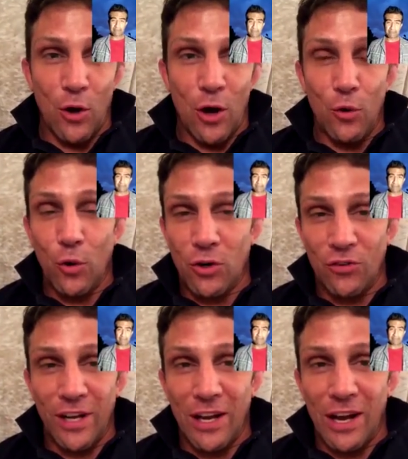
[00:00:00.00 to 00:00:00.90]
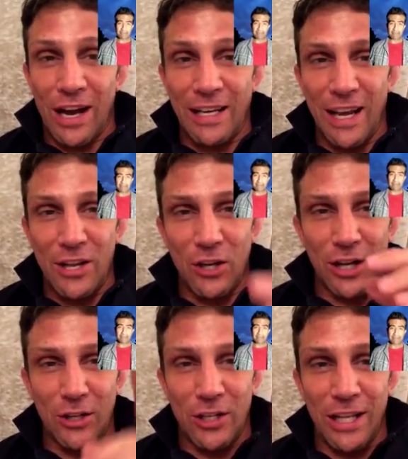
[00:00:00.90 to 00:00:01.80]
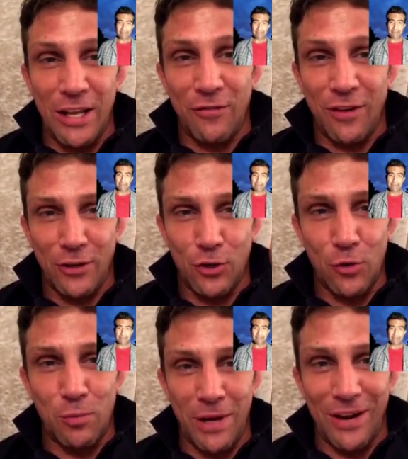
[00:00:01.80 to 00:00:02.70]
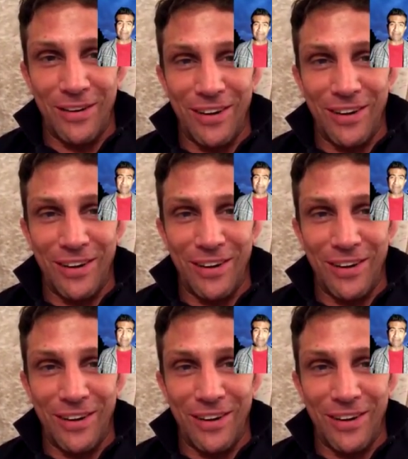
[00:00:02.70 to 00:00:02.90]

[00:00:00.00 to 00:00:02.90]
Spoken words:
an ordinary guy and you're going to leave a superhero.